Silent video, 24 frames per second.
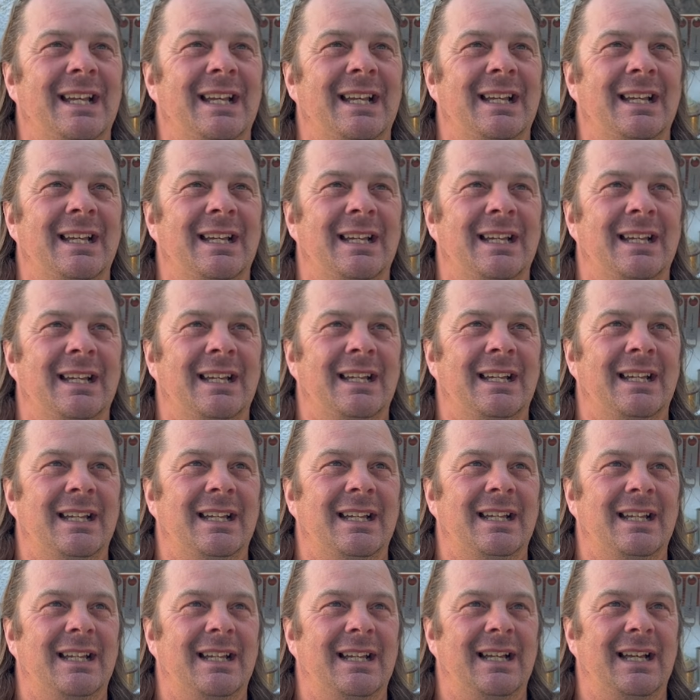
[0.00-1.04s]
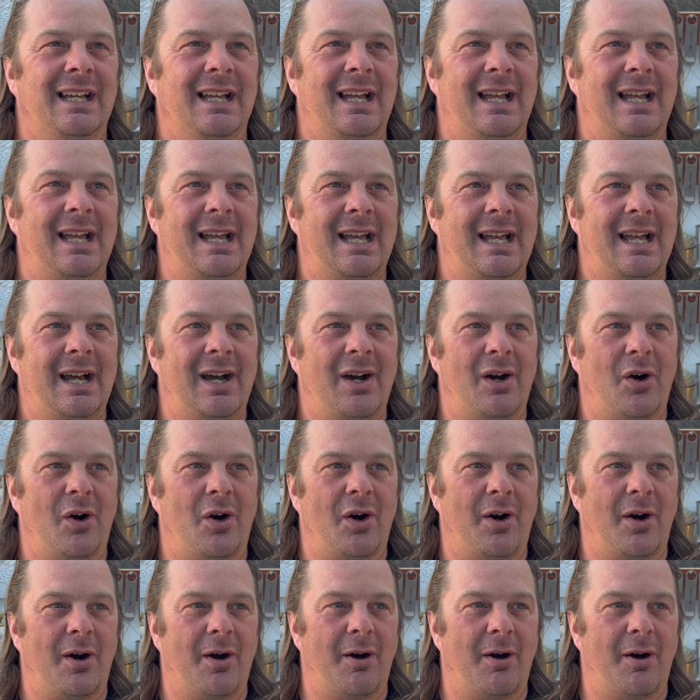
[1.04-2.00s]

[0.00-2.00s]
Nobody speaks.